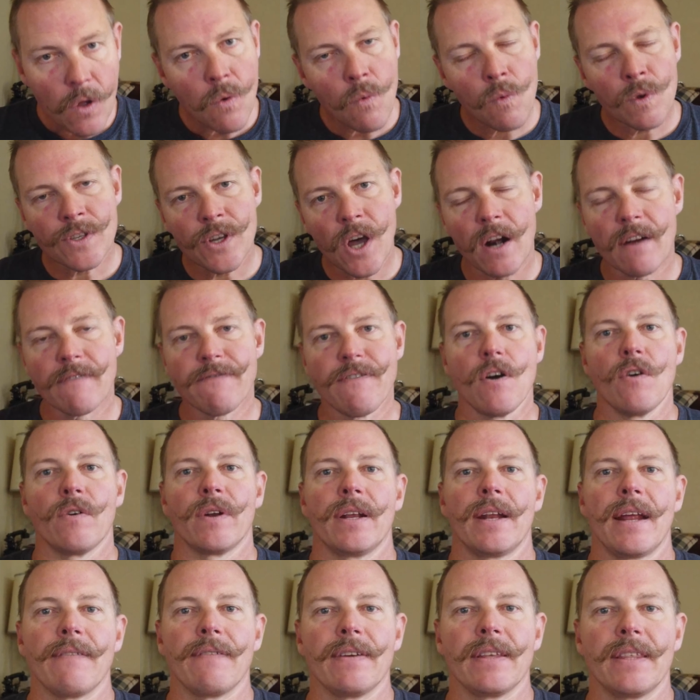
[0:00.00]
was on her phone
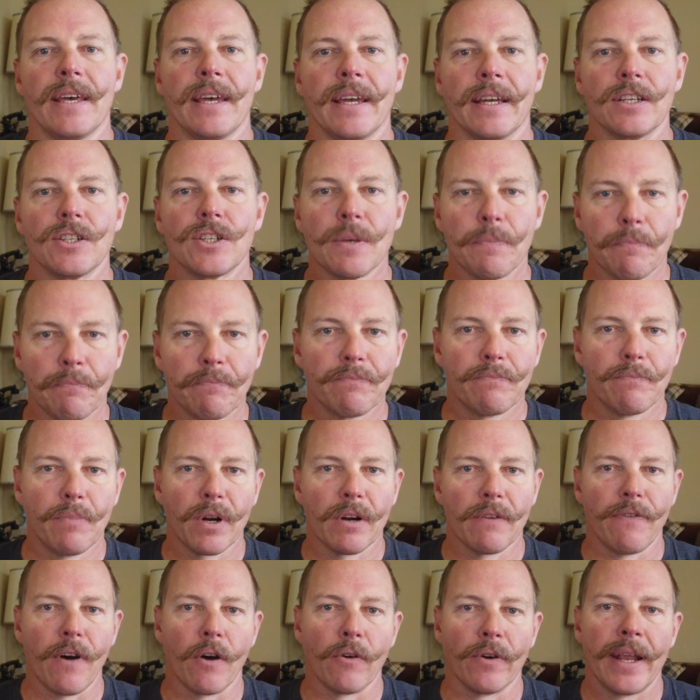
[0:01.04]
and everything. She put
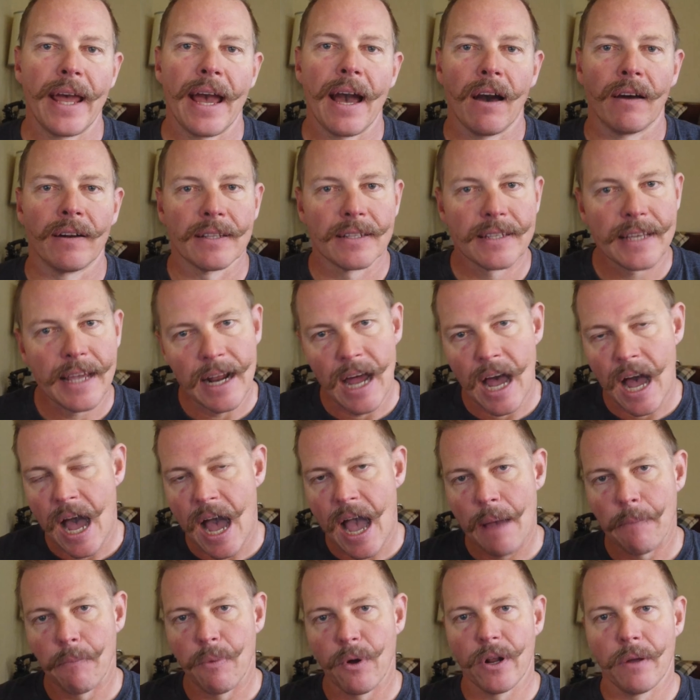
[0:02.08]
her phone down and said
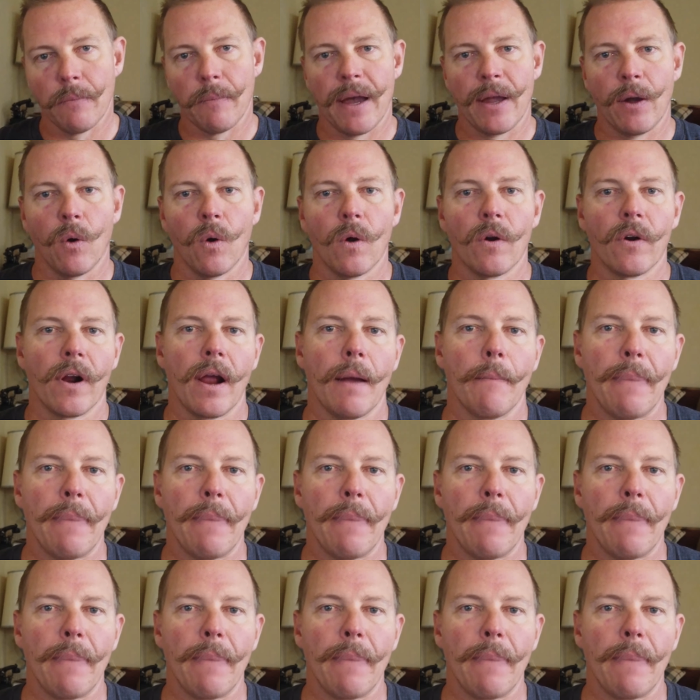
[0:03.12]
hi, put in my order.